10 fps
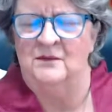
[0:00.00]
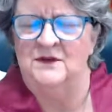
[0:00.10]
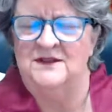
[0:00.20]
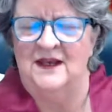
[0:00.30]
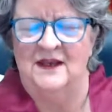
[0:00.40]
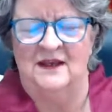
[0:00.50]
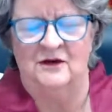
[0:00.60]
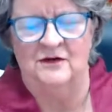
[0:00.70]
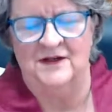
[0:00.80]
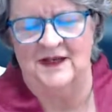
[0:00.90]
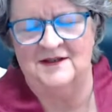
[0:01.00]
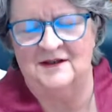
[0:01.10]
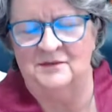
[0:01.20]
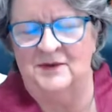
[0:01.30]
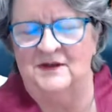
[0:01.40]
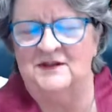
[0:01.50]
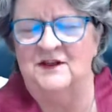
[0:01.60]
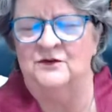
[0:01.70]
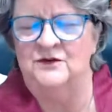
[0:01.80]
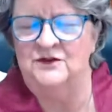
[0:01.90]
I would say an iridescent, but
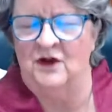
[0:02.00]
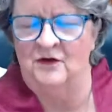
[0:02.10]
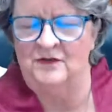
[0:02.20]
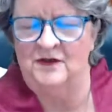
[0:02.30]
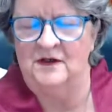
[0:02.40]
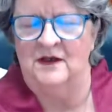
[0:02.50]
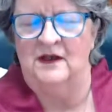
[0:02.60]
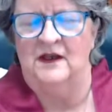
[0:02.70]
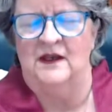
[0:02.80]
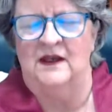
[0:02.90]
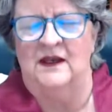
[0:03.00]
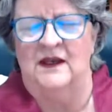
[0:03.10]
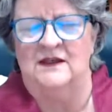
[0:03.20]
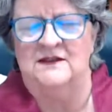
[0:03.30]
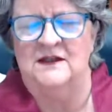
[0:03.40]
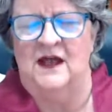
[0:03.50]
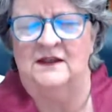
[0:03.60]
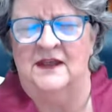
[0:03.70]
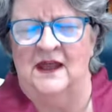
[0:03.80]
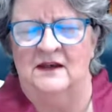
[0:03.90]
so soft, it's
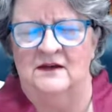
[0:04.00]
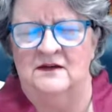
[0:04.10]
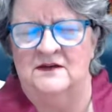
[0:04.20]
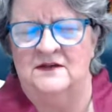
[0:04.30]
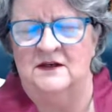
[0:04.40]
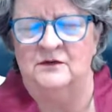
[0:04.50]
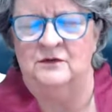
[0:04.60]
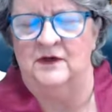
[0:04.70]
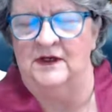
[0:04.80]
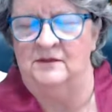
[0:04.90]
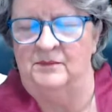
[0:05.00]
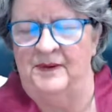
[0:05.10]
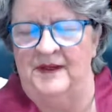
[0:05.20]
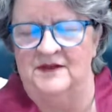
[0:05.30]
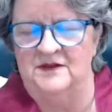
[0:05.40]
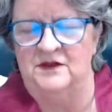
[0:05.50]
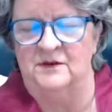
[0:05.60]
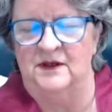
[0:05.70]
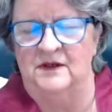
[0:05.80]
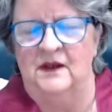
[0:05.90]
not that silvery piece
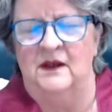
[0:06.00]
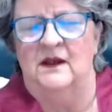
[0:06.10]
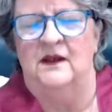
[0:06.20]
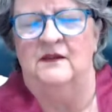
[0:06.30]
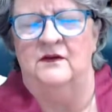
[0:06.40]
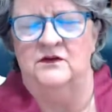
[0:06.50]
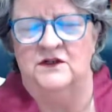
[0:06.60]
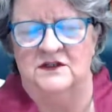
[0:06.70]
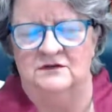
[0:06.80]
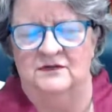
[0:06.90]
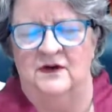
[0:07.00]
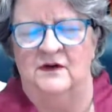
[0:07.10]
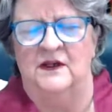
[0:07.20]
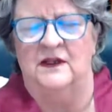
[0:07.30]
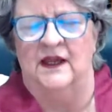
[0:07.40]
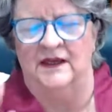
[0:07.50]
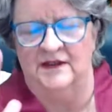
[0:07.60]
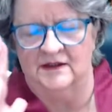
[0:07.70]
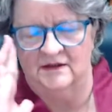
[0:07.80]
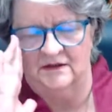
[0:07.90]
to it. They're just very light.